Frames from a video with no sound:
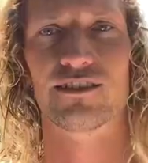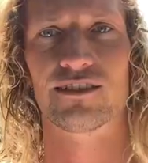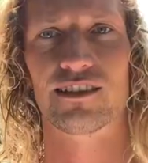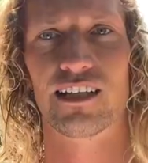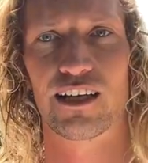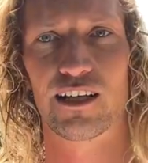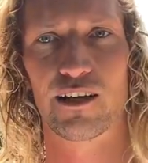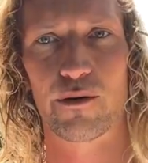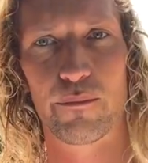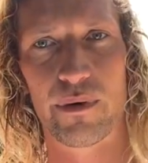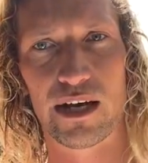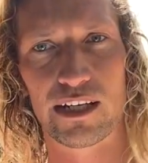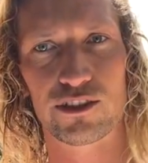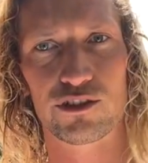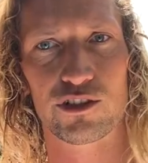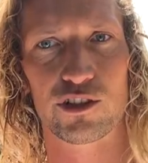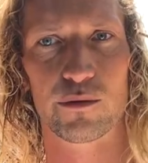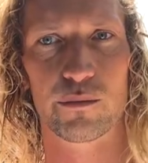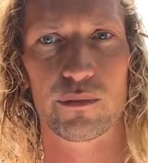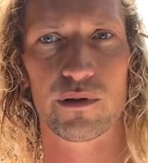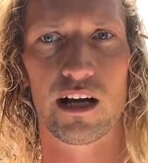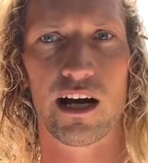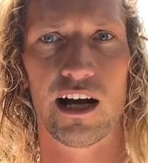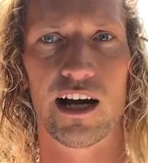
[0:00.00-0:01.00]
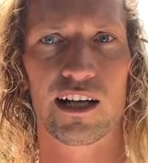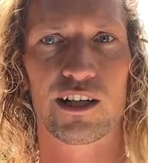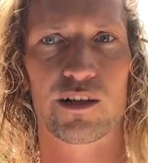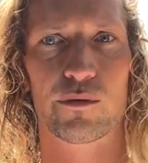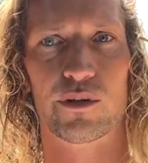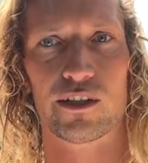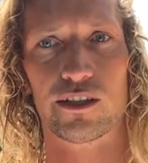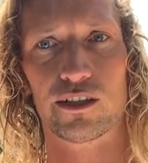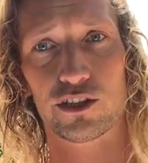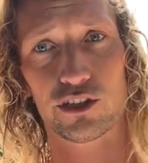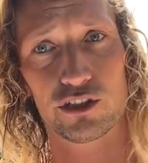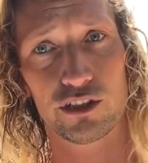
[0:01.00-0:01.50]
It's like a mental block
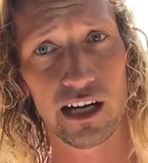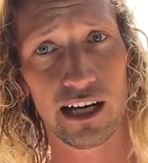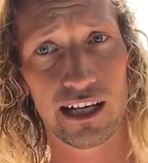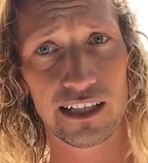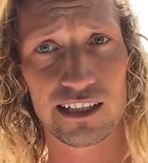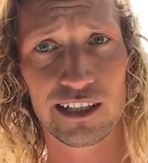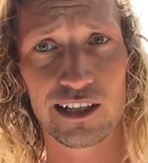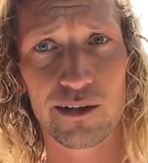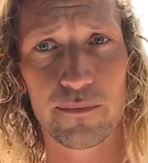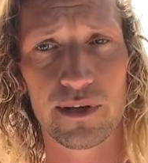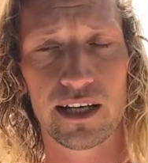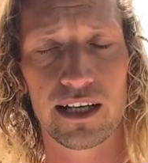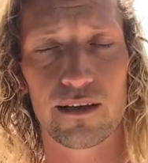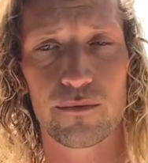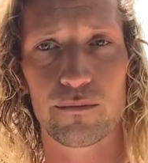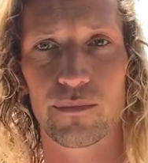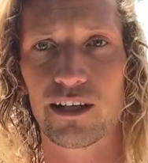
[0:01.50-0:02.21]
where you try and commit,